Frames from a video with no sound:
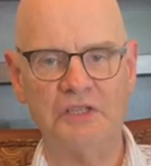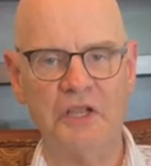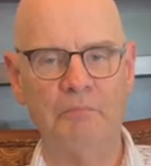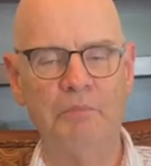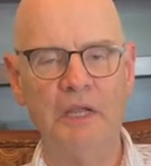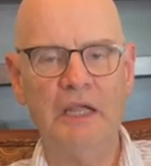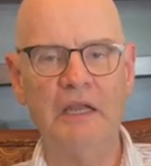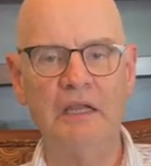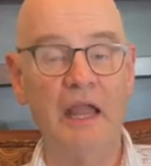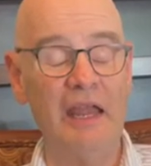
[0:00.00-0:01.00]
is
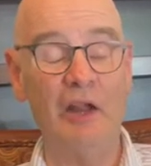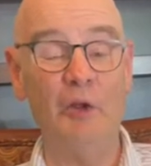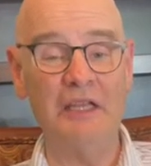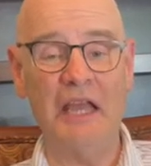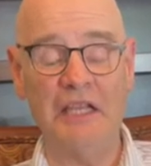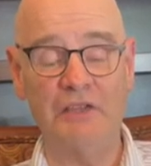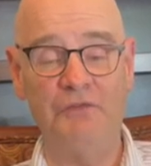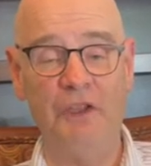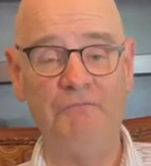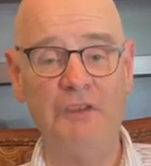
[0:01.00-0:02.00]
completed. It only takes
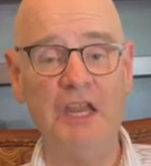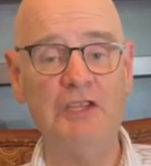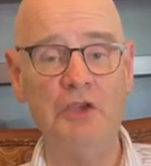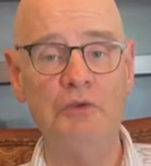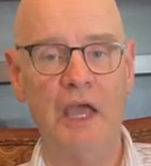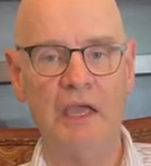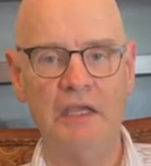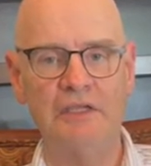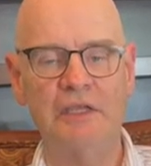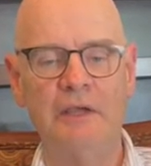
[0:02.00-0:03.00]
52
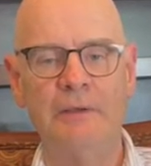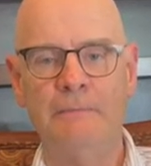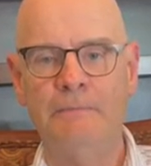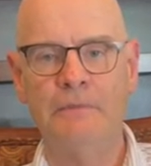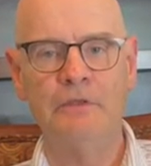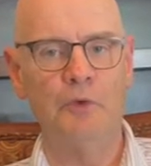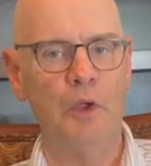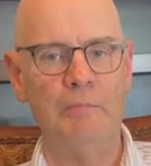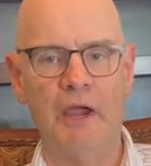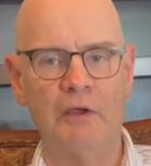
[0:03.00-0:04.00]
days to
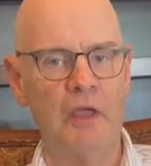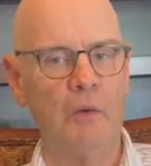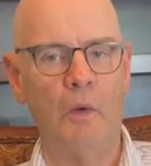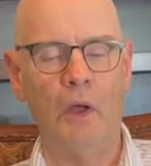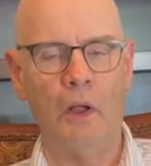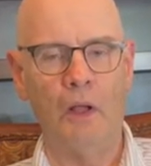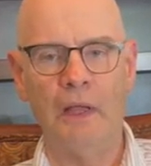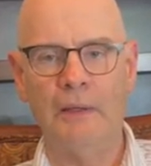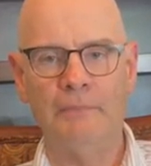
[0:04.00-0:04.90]
repair that wall.